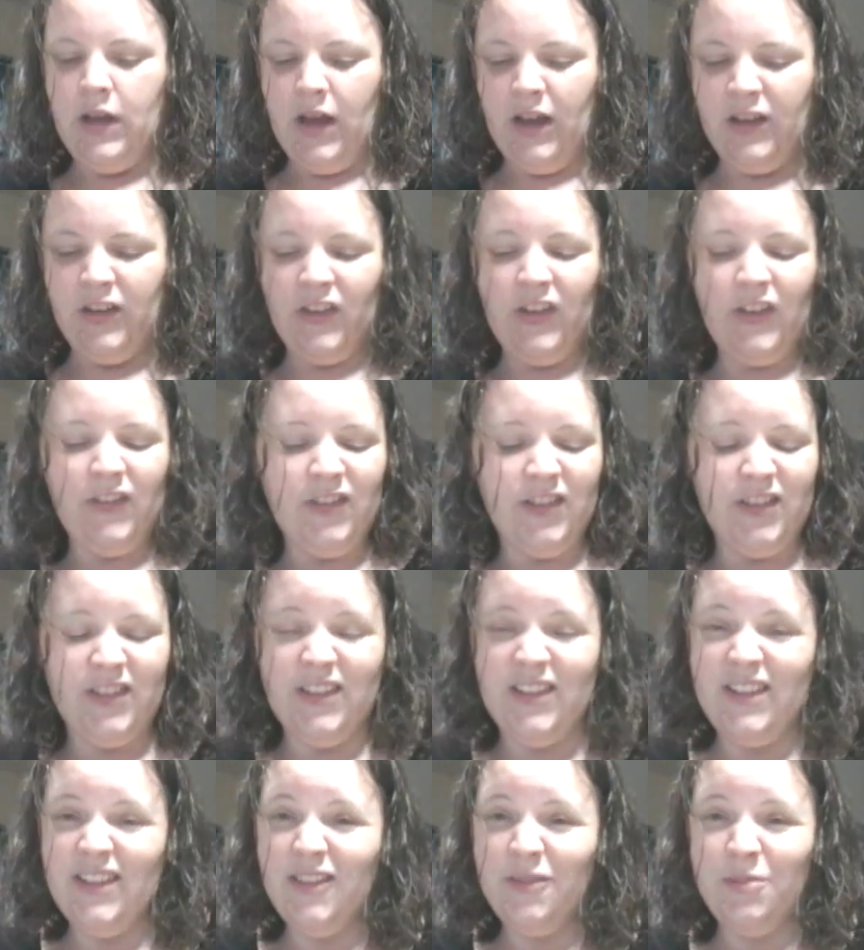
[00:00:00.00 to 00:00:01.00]
I just have a
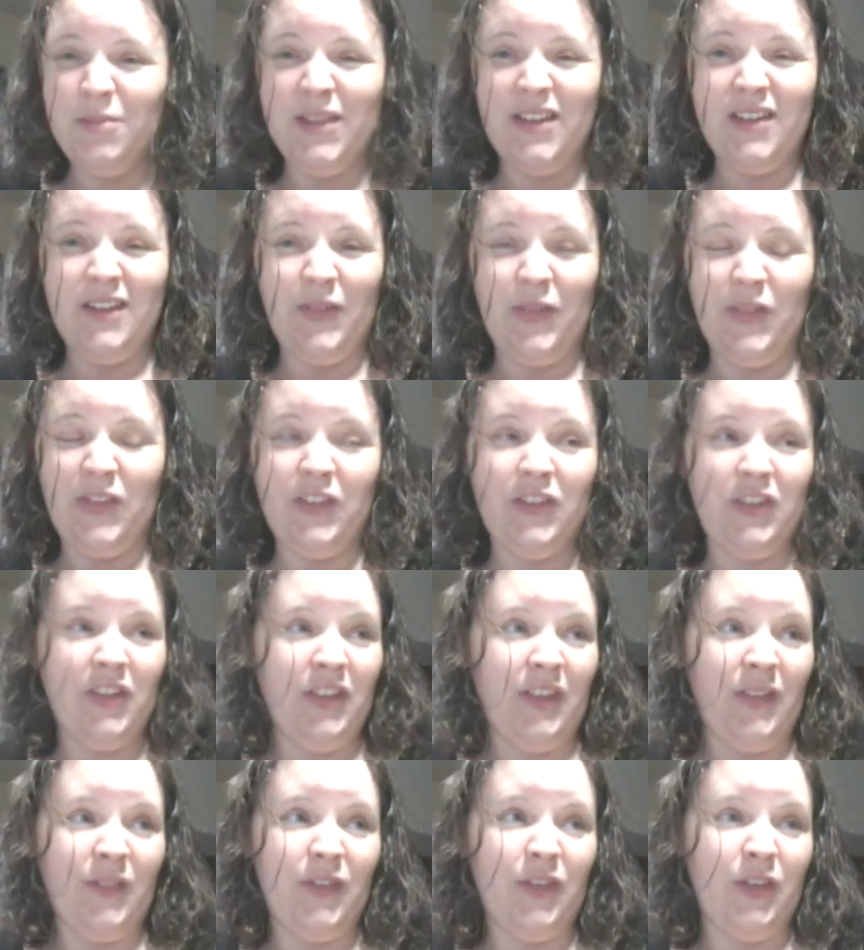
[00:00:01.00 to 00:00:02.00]
little bit of
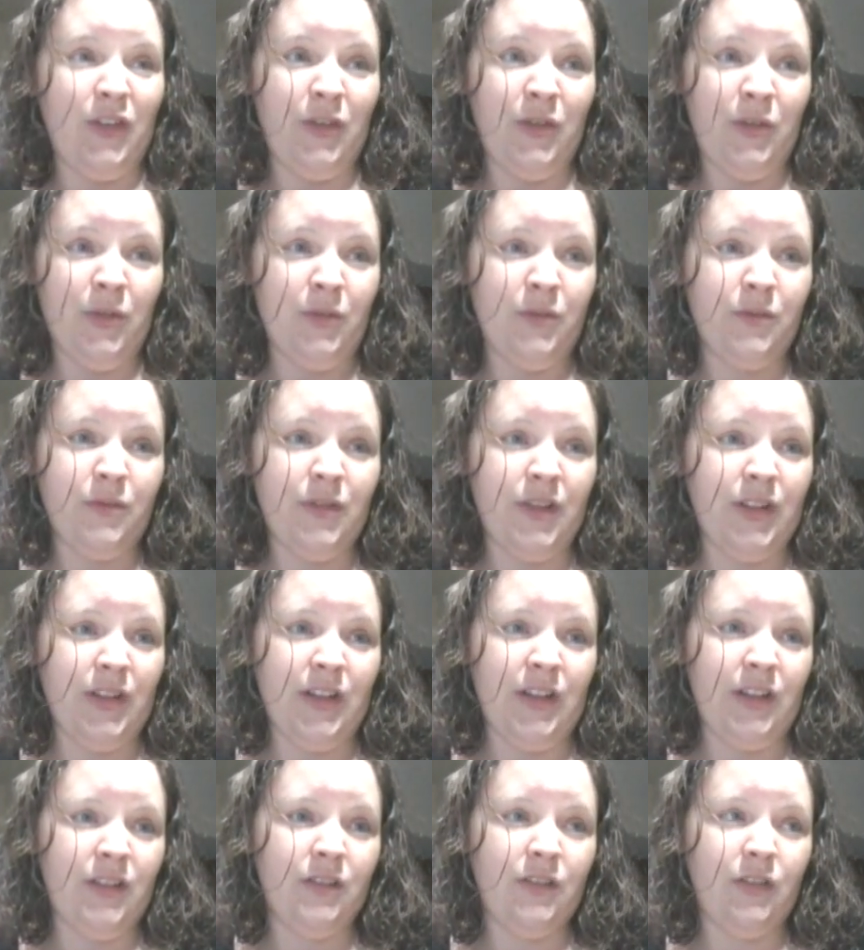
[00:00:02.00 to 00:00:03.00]
stitching left to do,
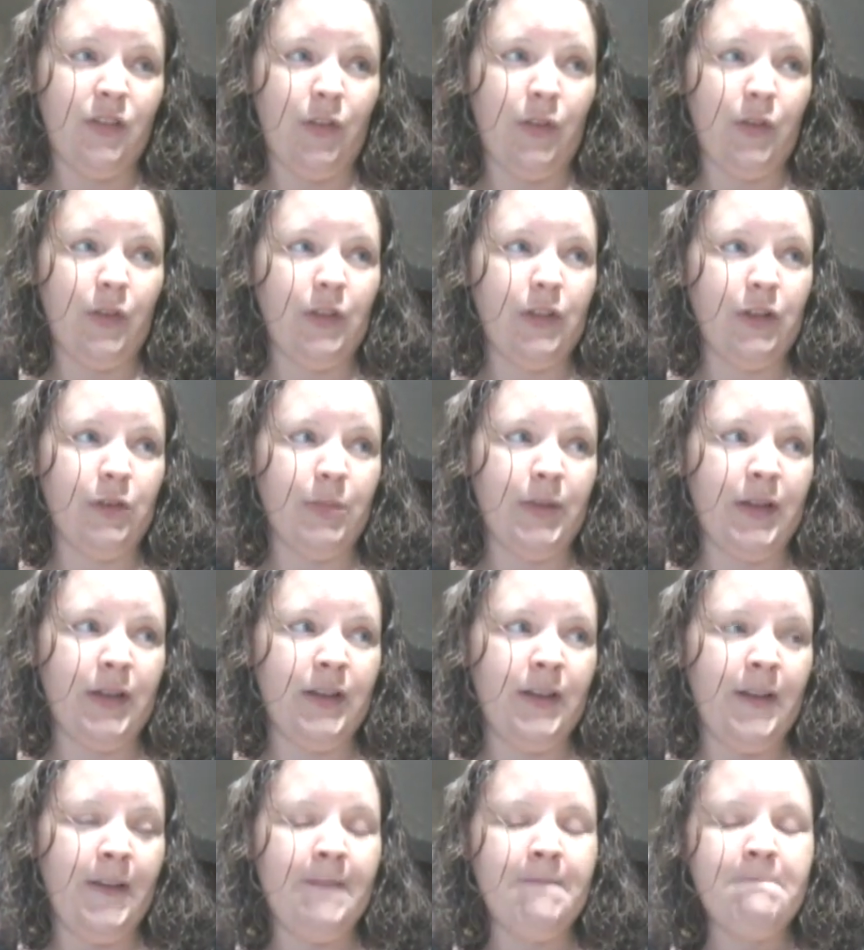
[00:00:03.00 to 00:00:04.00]
really, just a little bit.